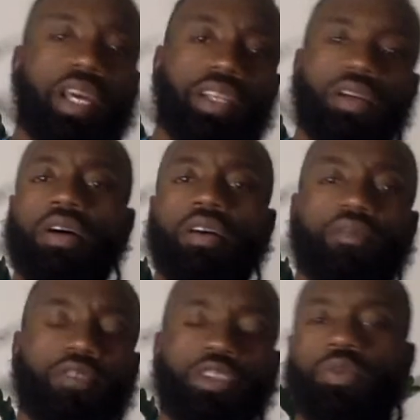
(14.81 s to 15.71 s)
Earth,
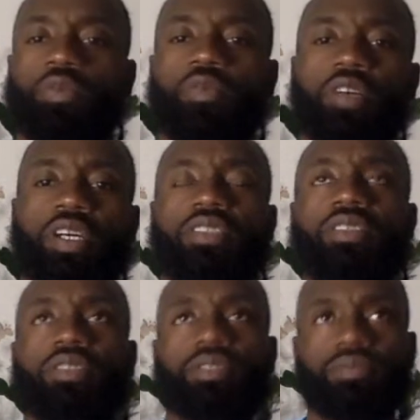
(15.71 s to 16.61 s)
the
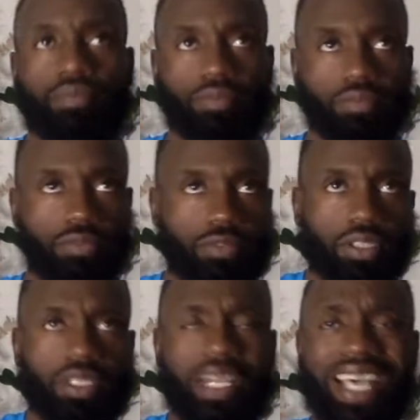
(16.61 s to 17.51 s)
universe,
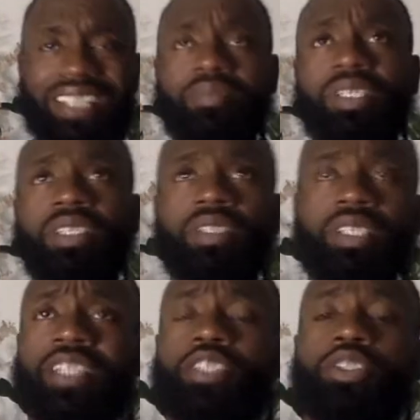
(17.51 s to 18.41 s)
aligning me,
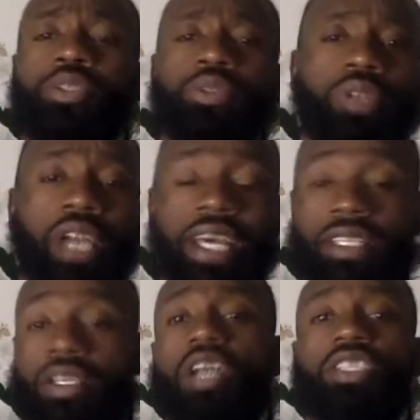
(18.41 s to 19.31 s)
aligning you, aligning
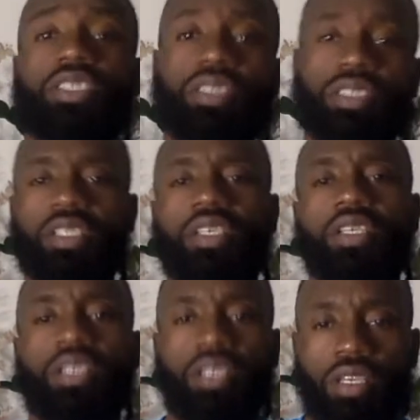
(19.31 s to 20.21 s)
us,
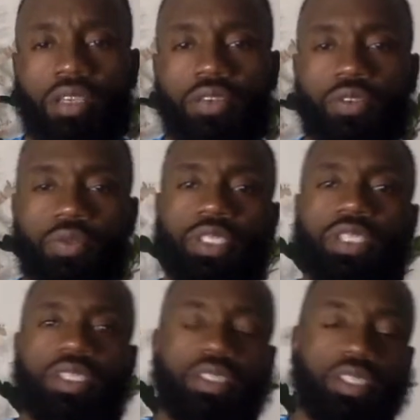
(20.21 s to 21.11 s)
because we
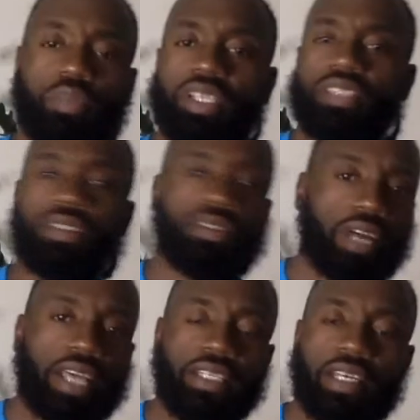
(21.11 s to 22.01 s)
need these blessings
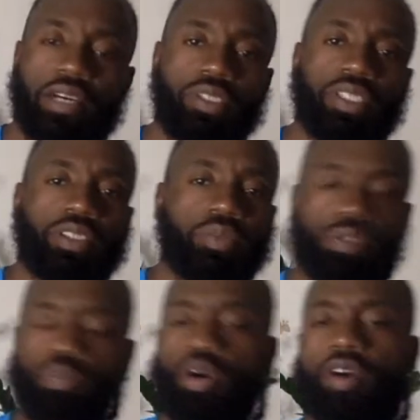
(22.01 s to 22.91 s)
right now. We need to be in
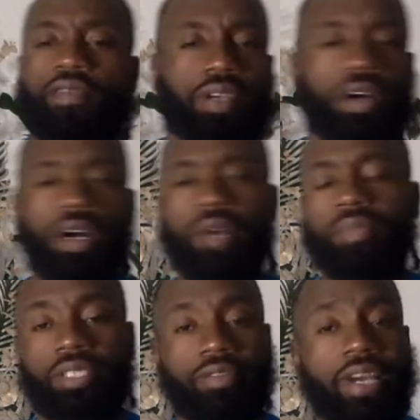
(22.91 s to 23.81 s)
perfect
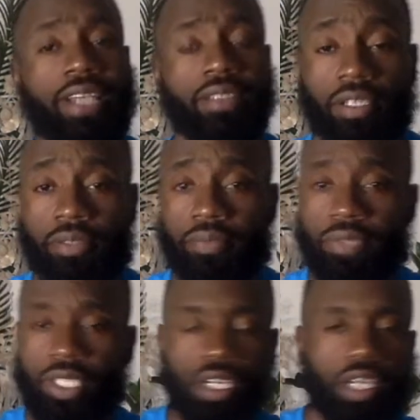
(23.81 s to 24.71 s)
harmony right now.
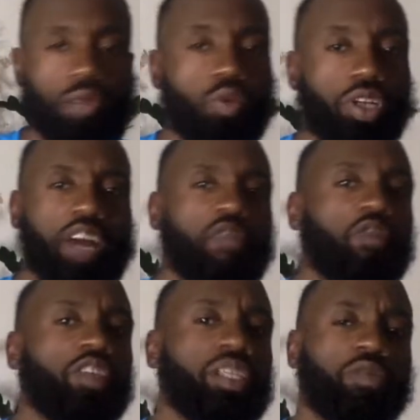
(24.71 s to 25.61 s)
And what that
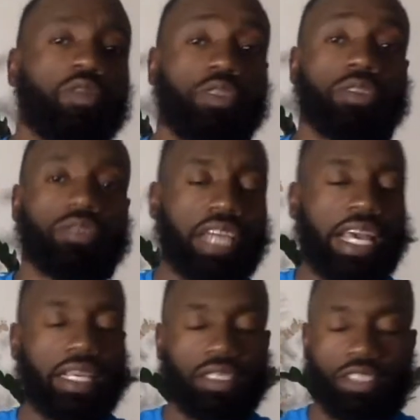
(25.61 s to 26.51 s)
feeling feels like,
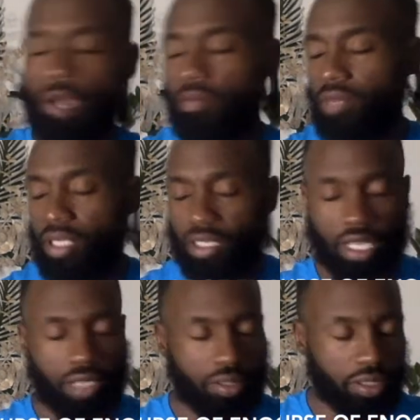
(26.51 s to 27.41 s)
try and
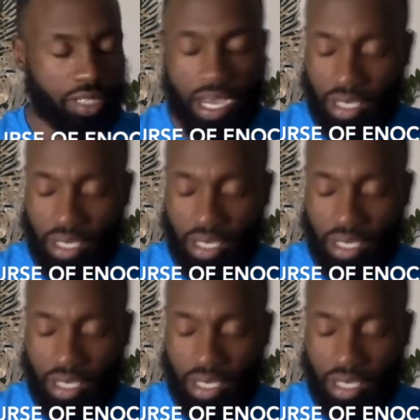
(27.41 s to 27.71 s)
meditate on that.